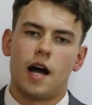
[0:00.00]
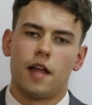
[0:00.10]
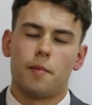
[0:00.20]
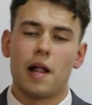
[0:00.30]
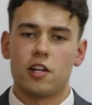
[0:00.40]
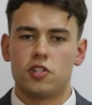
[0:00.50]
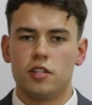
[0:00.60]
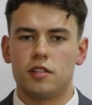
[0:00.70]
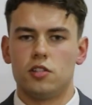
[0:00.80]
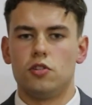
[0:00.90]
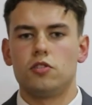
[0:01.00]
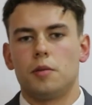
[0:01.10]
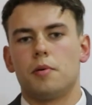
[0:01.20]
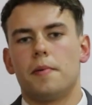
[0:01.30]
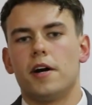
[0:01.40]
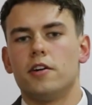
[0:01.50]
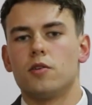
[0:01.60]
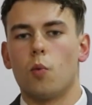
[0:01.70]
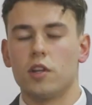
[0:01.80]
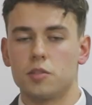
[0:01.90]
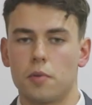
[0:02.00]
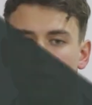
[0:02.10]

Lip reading: And the balance sheet is usually prepared once